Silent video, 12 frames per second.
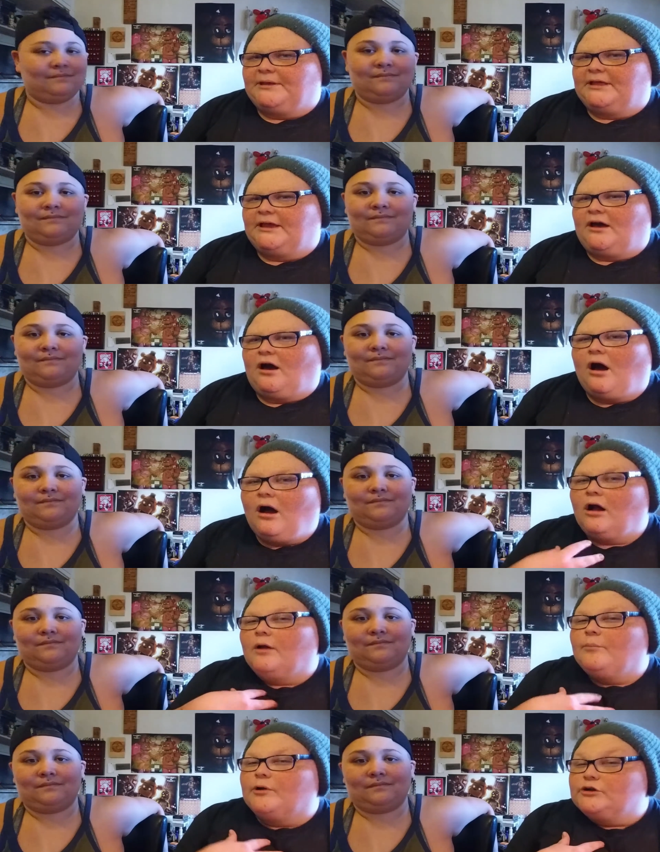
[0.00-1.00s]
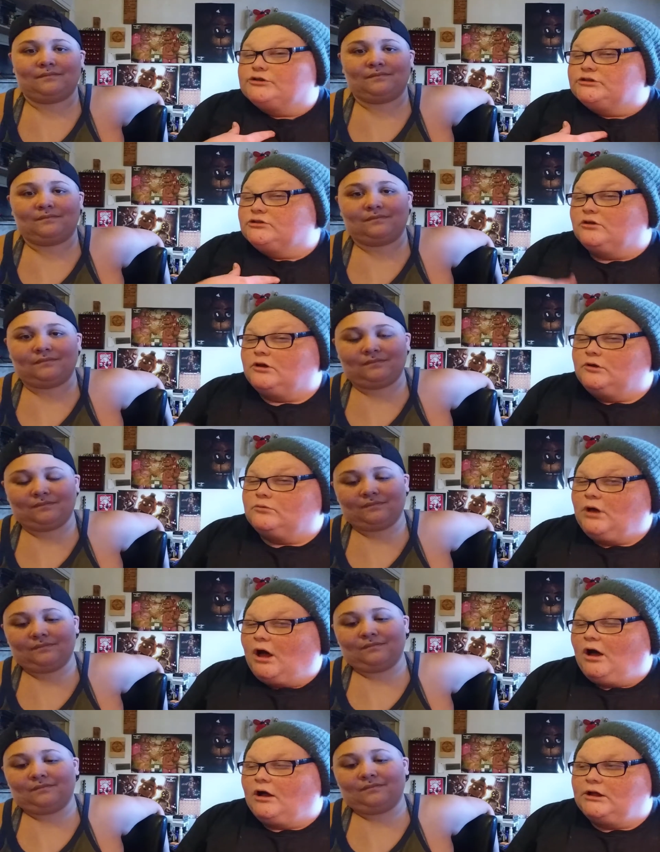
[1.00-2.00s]
Speaker 1: about like our personal own
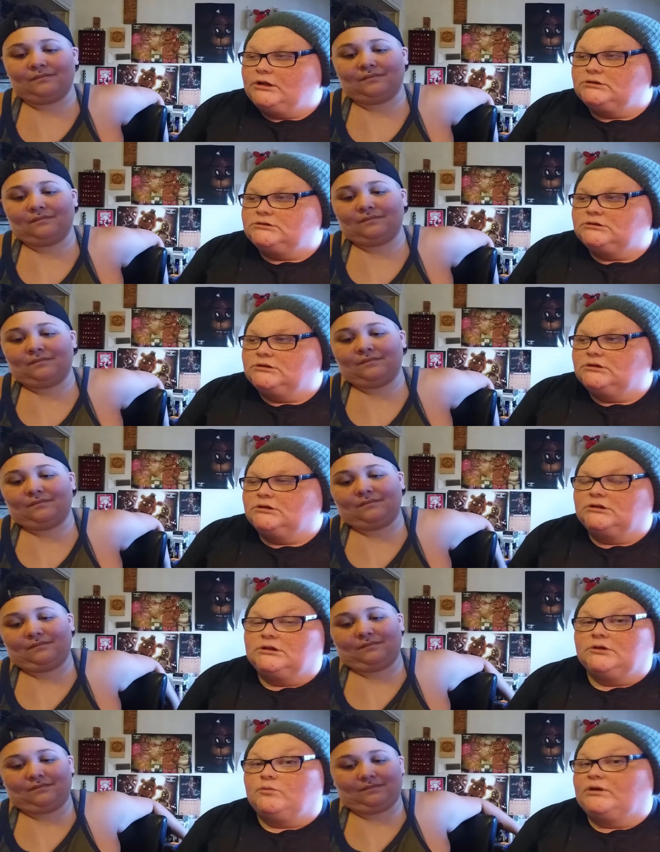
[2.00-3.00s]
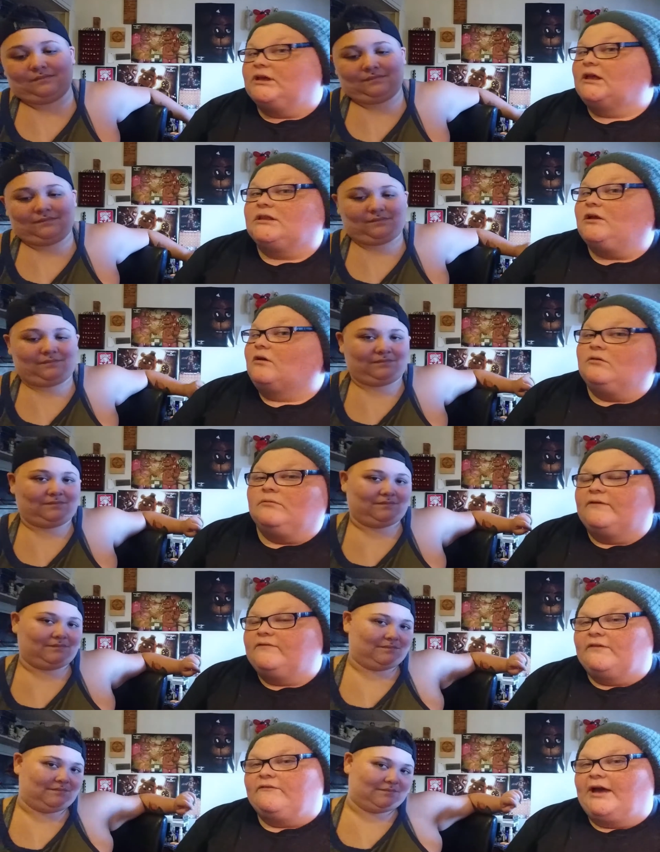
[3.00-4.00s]
cars. We've
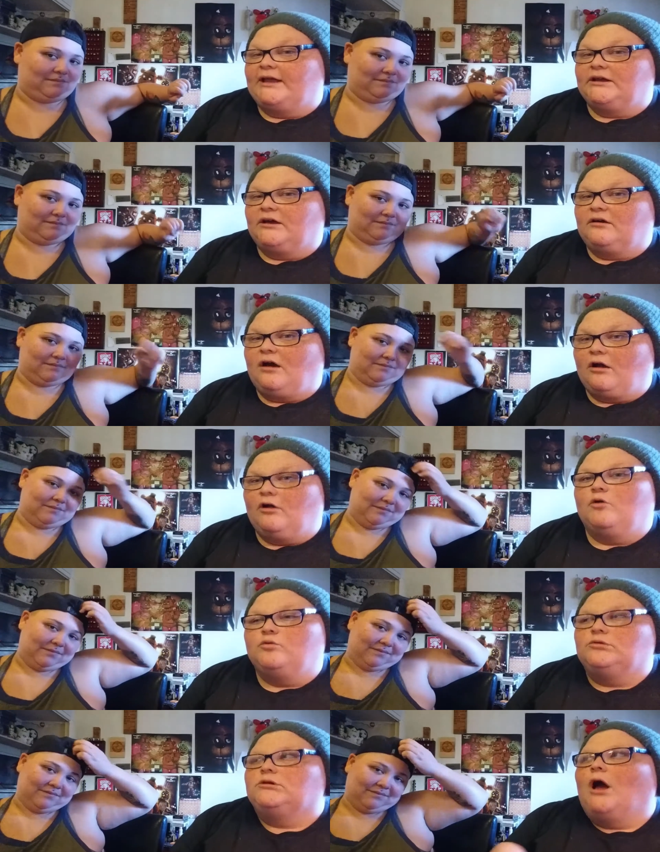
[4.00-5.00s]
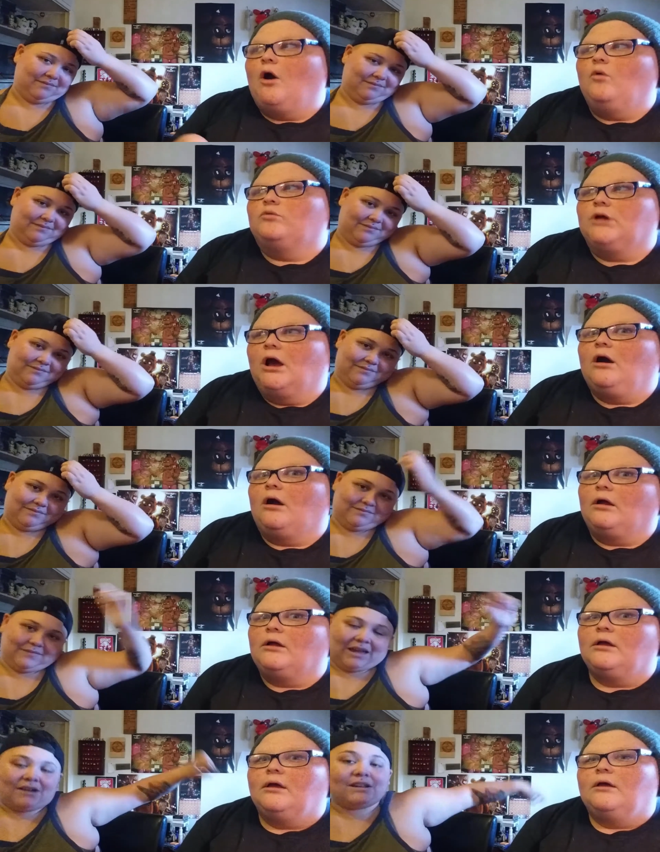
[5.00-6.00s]
never had our own car.
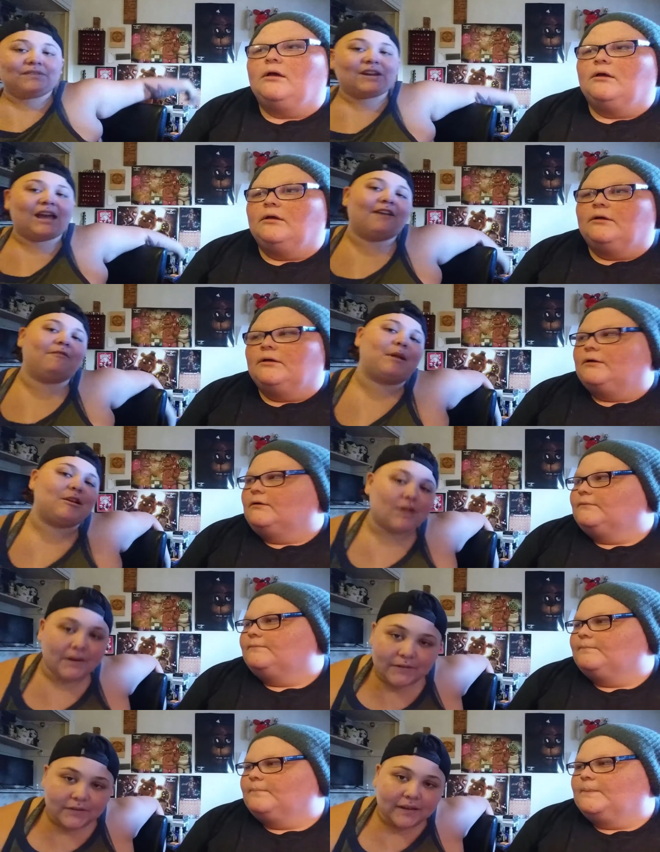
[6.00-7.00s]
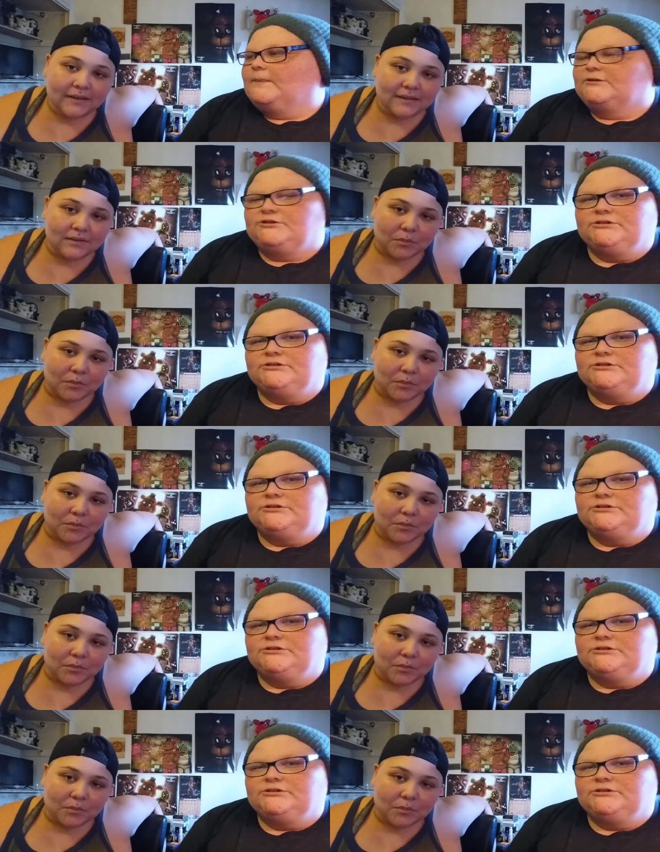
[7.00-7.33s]
Speaker 2: I don't even have my driver's
Speaker 1: license